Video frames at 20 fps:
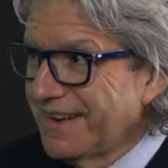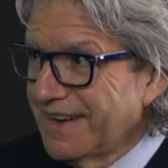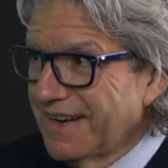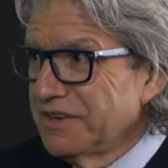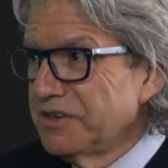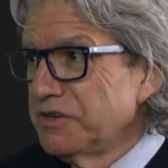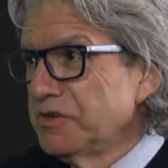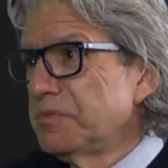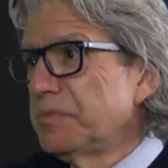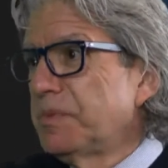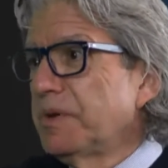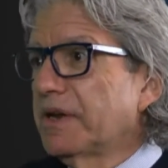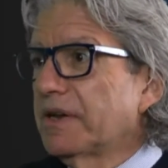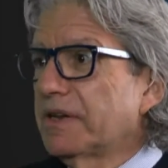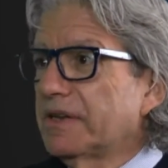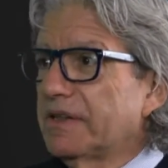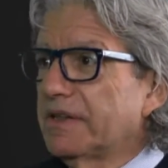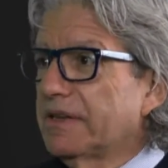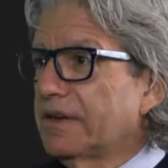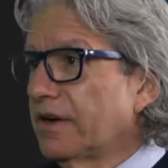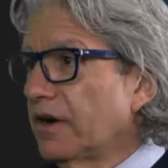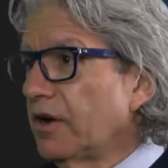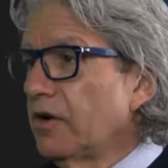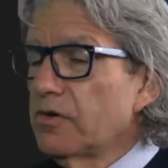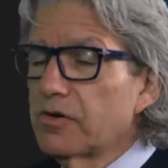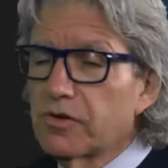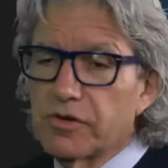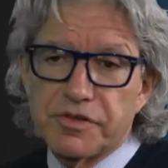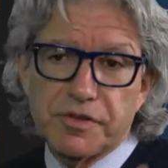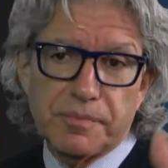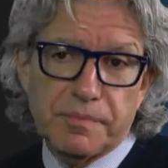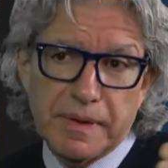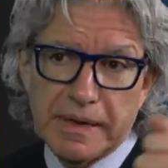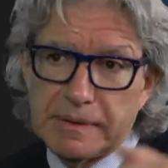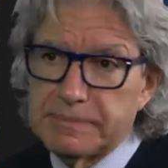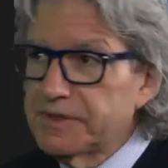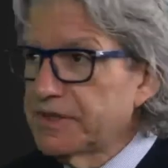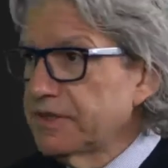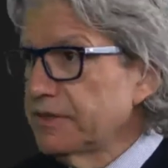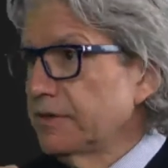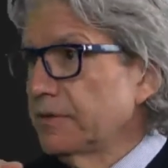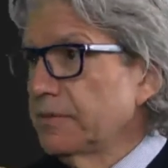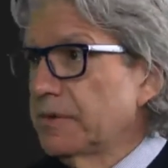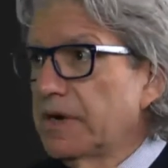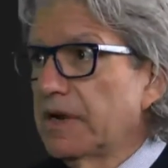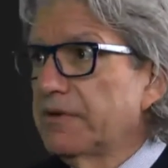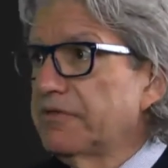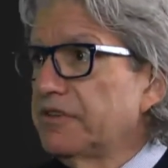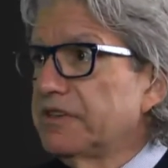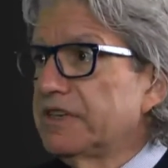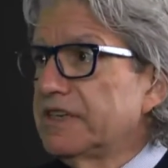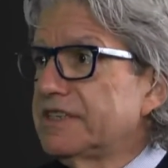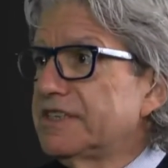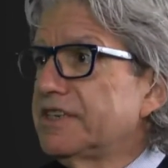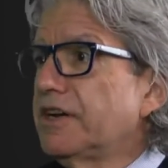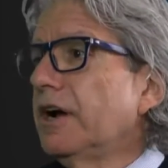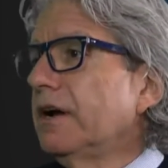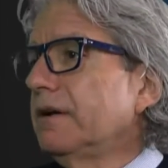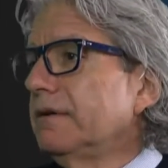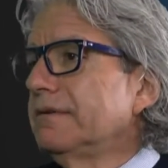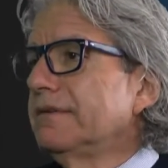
And you'd pick the Coke or the Pepsi or whatever, and they'd say,